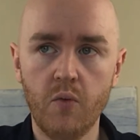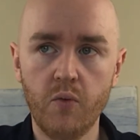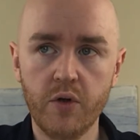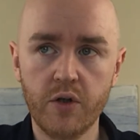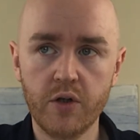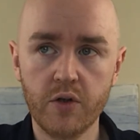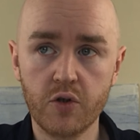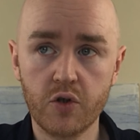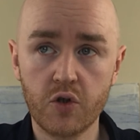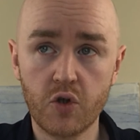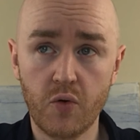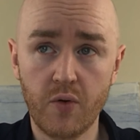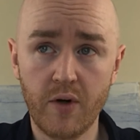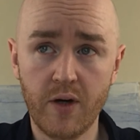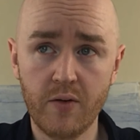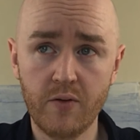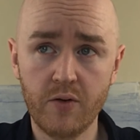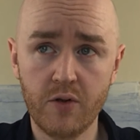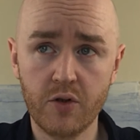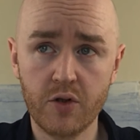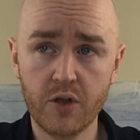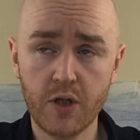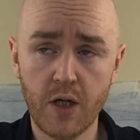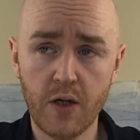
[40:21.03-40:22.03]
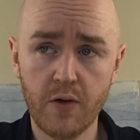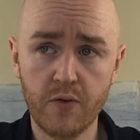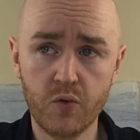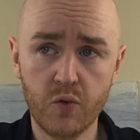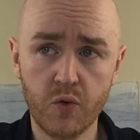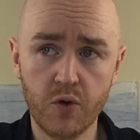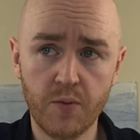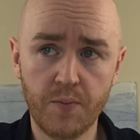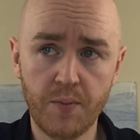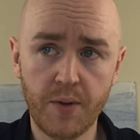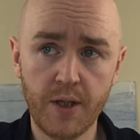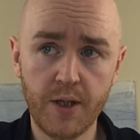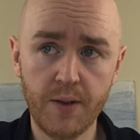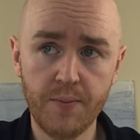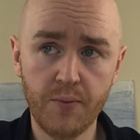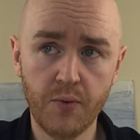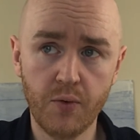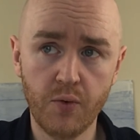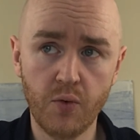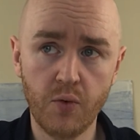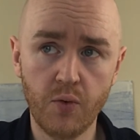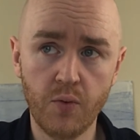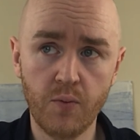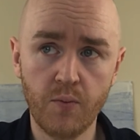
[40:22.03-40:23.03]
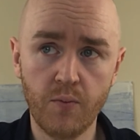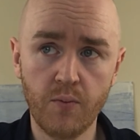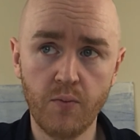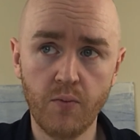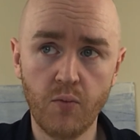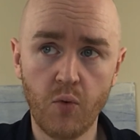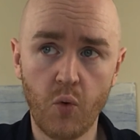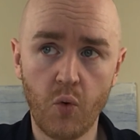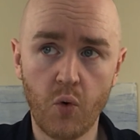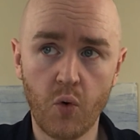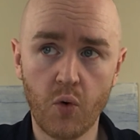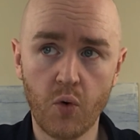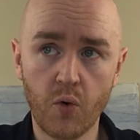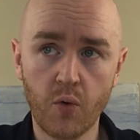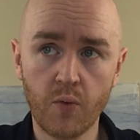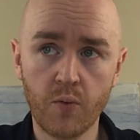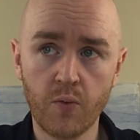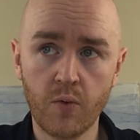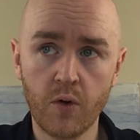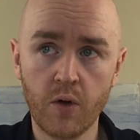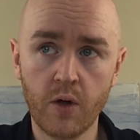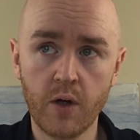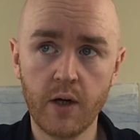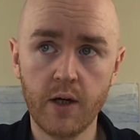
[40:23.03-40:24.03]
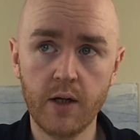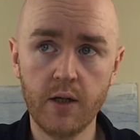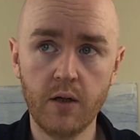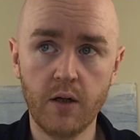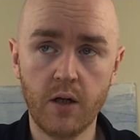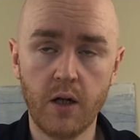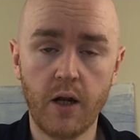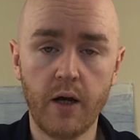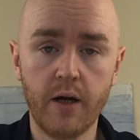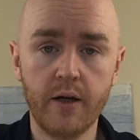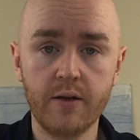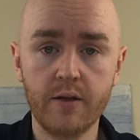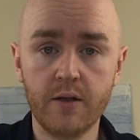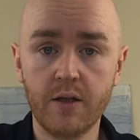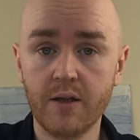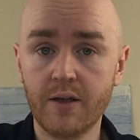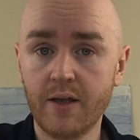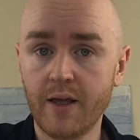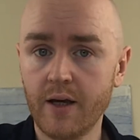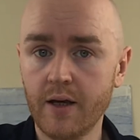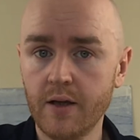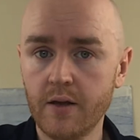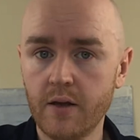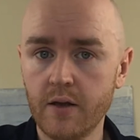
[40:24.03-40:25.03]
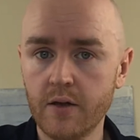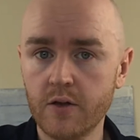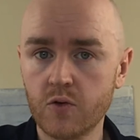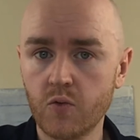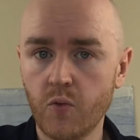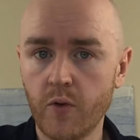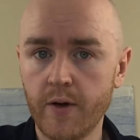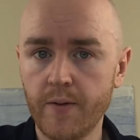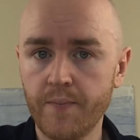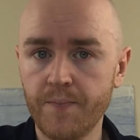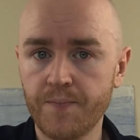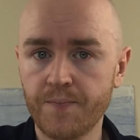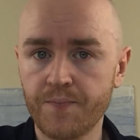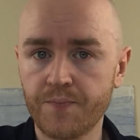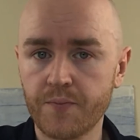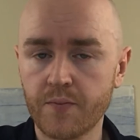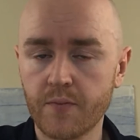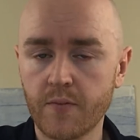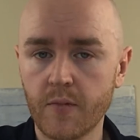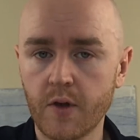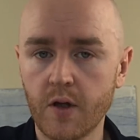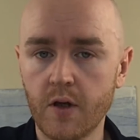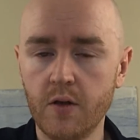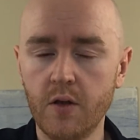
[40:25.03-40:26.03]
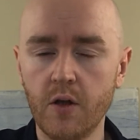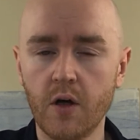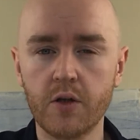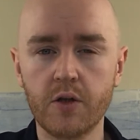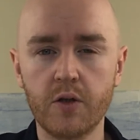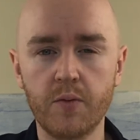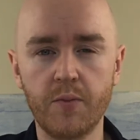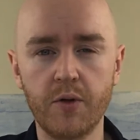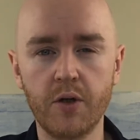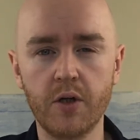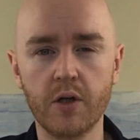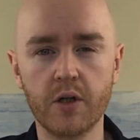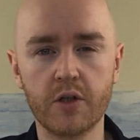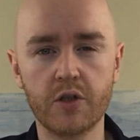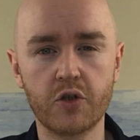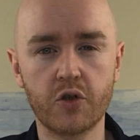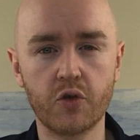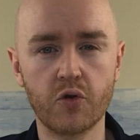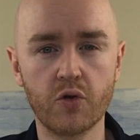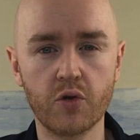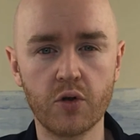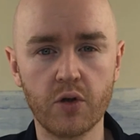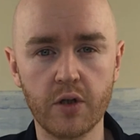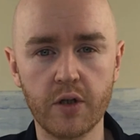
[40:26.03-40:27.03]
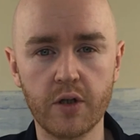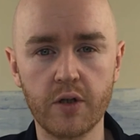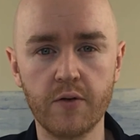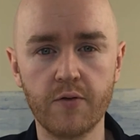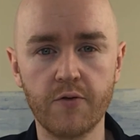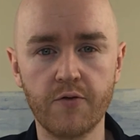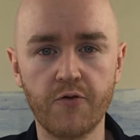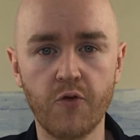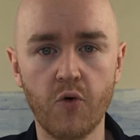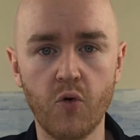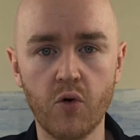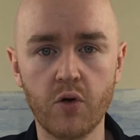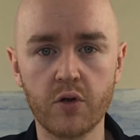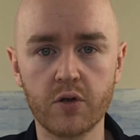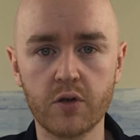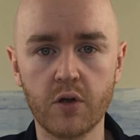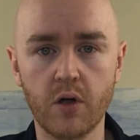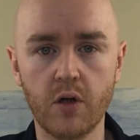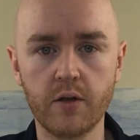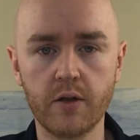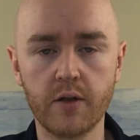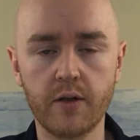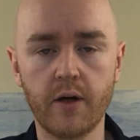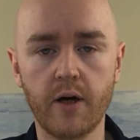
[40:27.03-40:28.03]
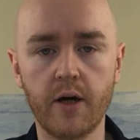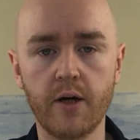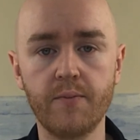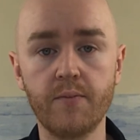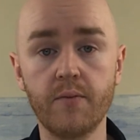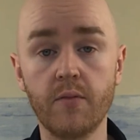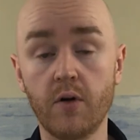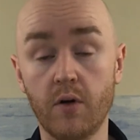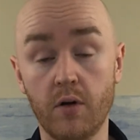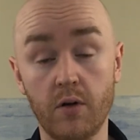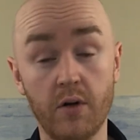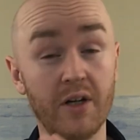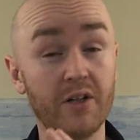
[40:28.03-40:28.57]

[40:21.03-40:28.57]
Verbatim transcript: We can surround ourselves with people more inclined to think this way, not to be externally focused all the time.